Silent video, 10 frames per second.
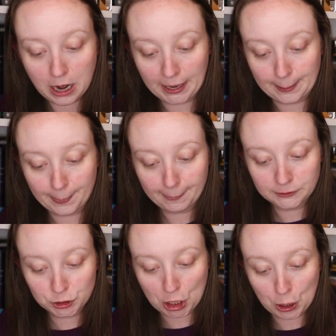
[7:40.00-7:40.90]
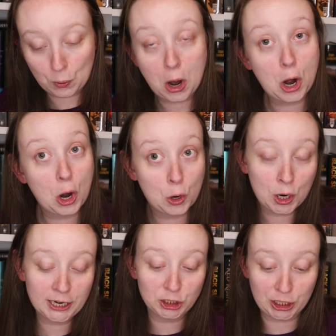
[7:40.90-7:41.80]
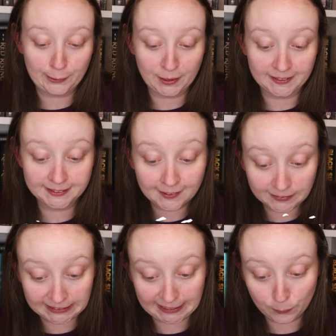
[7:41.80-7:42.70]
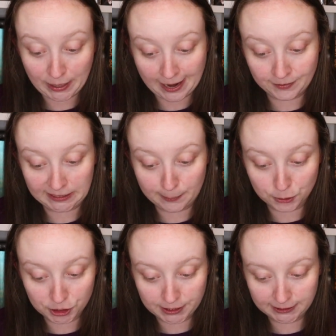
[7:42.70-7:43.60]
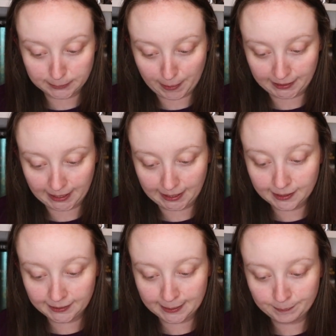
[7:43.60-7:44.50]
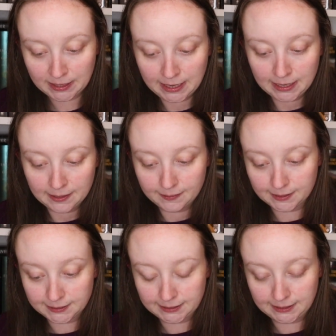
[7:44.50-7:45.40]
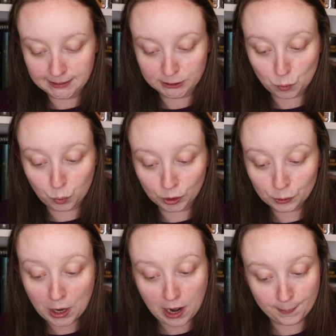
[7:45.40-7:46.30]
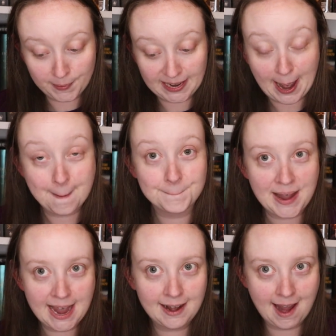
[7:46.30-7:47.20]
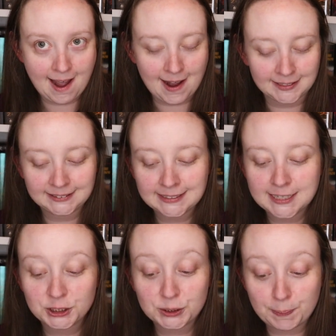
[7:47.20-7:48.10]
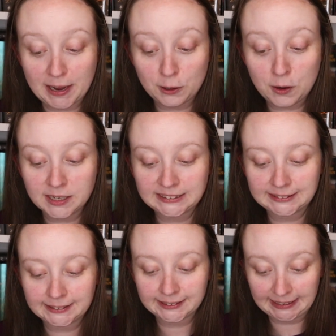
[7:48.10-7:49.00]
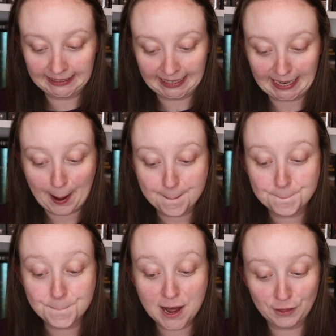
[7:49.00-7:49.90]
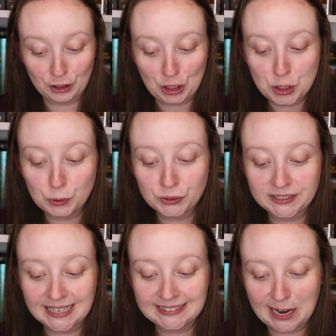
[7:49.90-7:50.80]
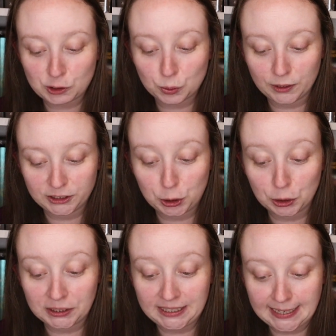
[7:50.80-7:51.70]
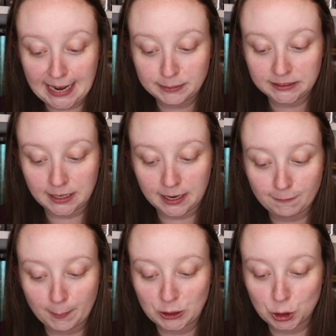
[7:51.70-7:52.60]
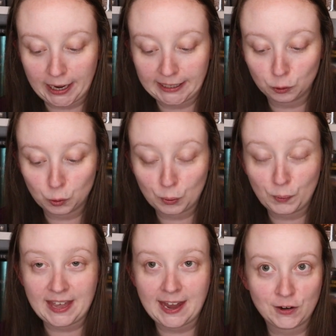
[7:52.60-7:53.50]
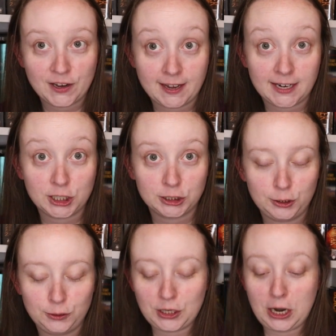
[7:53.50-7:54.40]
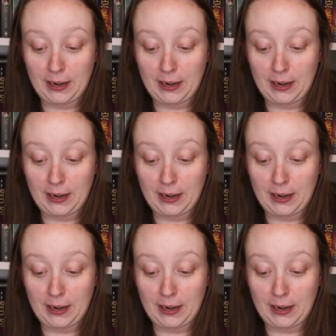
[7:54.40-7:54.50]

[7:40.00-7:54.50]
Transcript: Okay, so on January the 17th, we have The Keeper of Sixes by Kate Elliott. This is world hopping, badass, spell slinging mother who sets out to rescue her kidnapped son from a dragon lord with everything to lose.